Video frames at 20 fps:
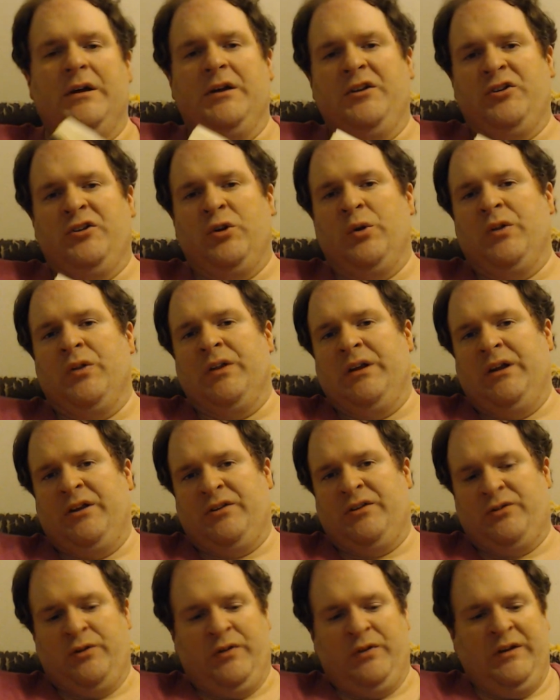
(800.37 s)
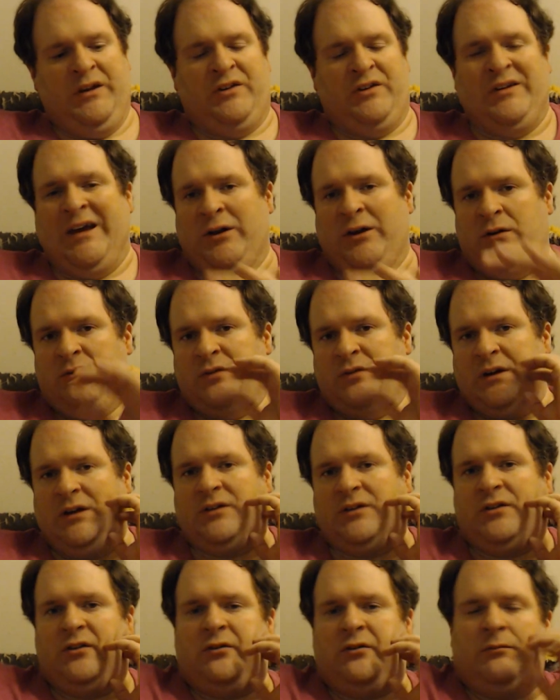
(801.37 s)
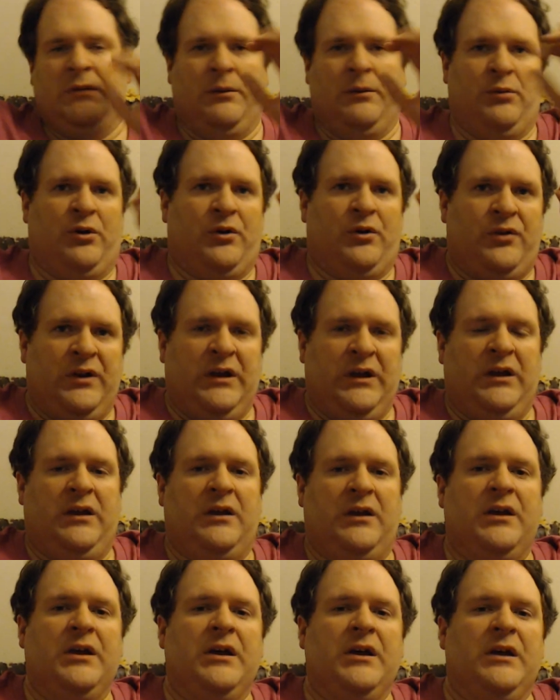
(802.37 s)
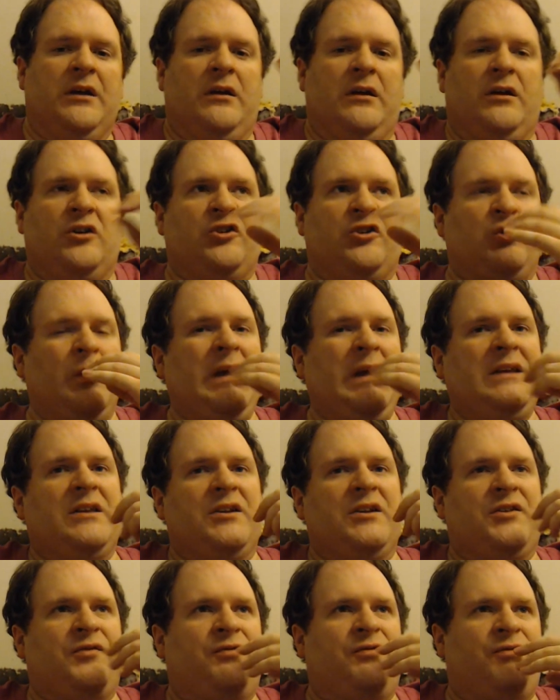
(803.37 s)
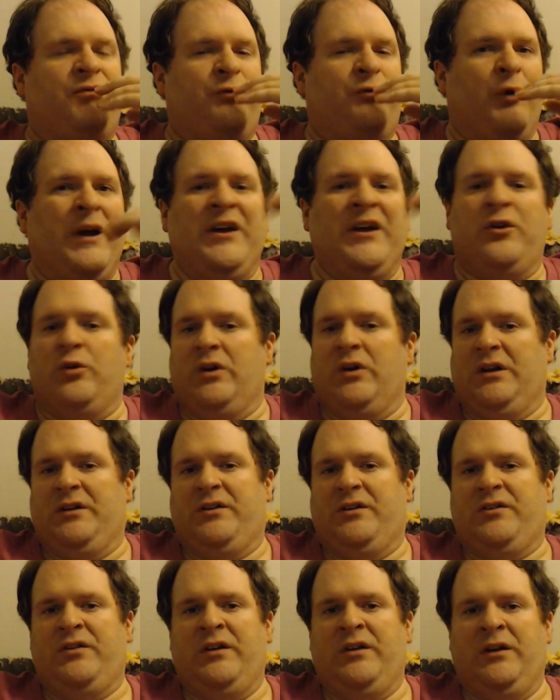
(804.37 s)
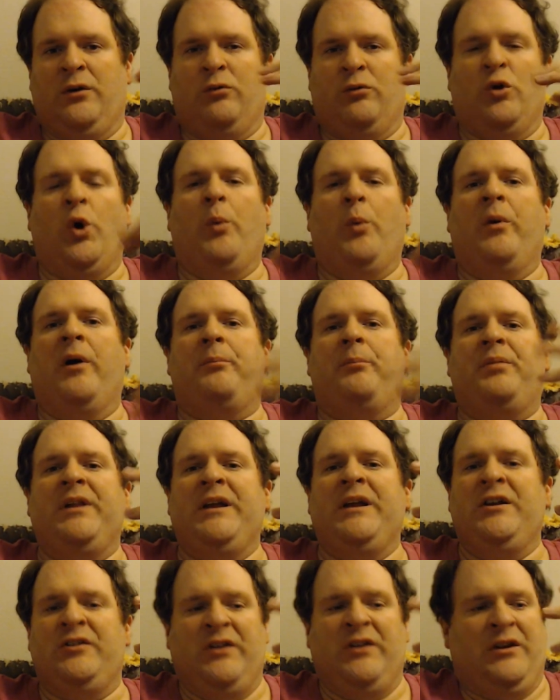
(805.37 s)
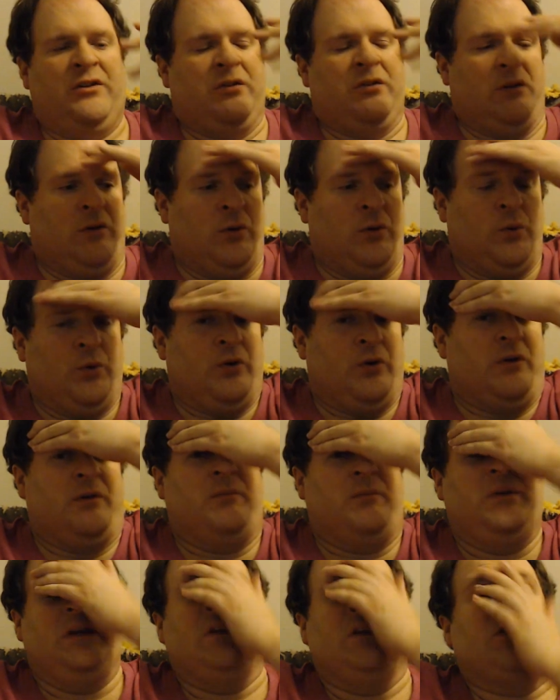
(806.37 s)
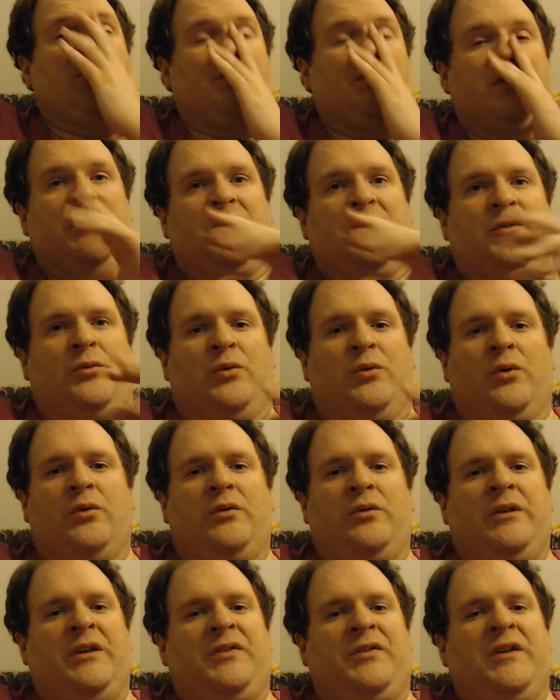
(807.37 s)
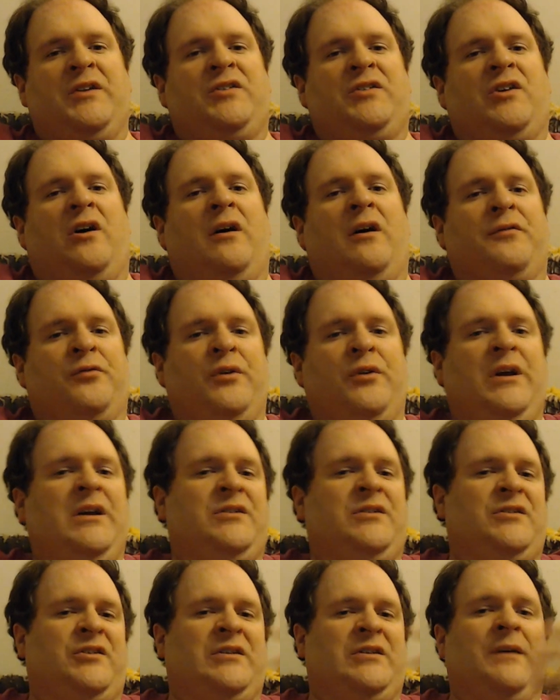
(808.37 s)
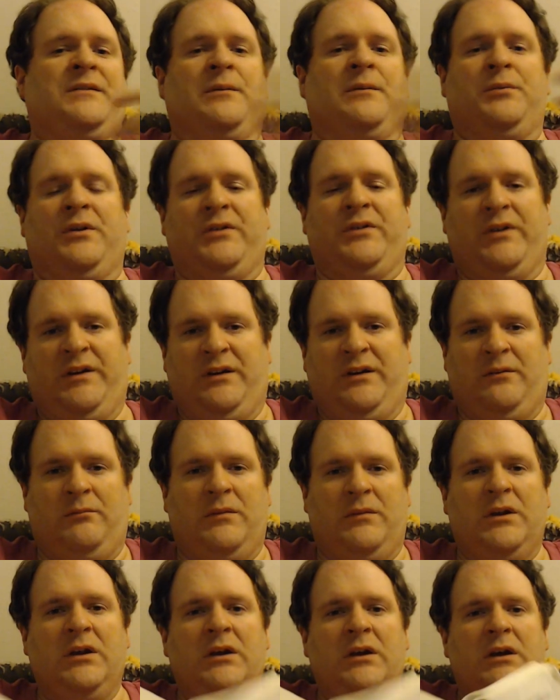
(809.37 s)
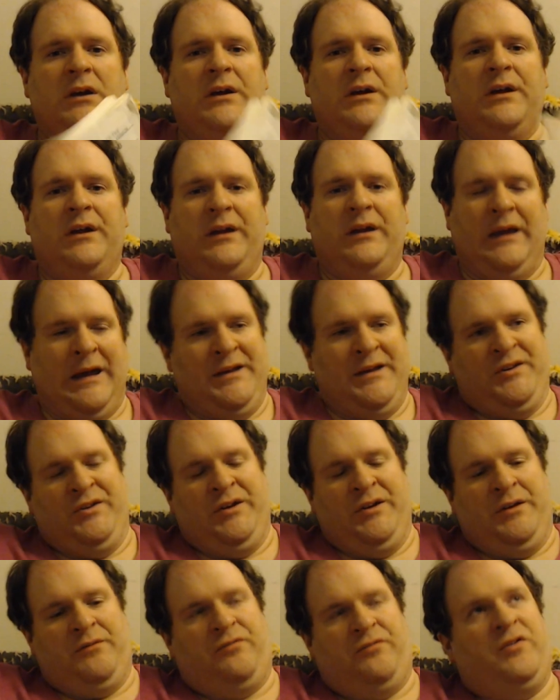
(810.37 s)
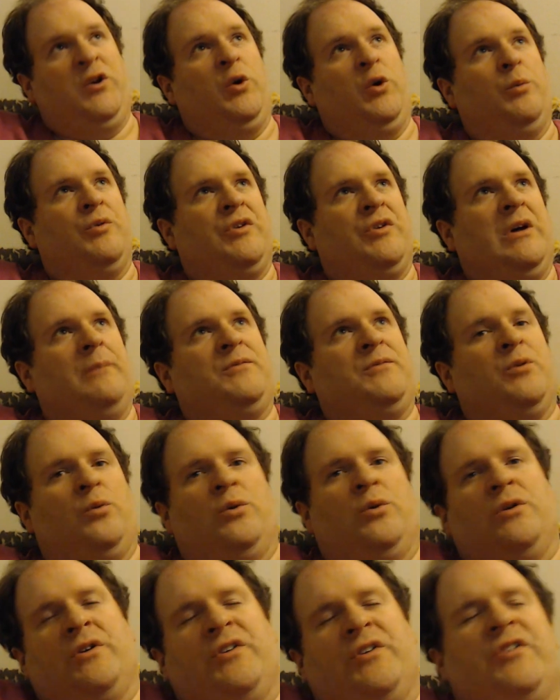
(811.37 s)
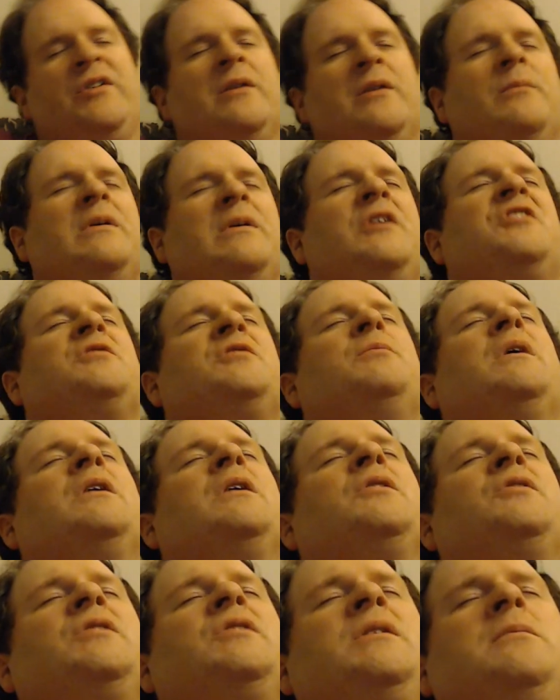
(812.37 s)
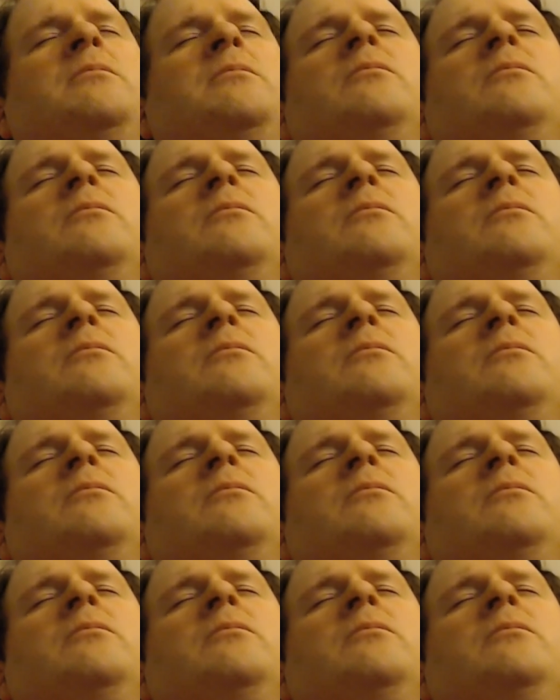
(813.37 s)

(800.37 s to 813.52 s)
to these sacrifices. Remember, the sweet fragrance, the aroma pleasing to the Lord, means that this offering is acceptable to him. As it fumes up towards him, he smells it,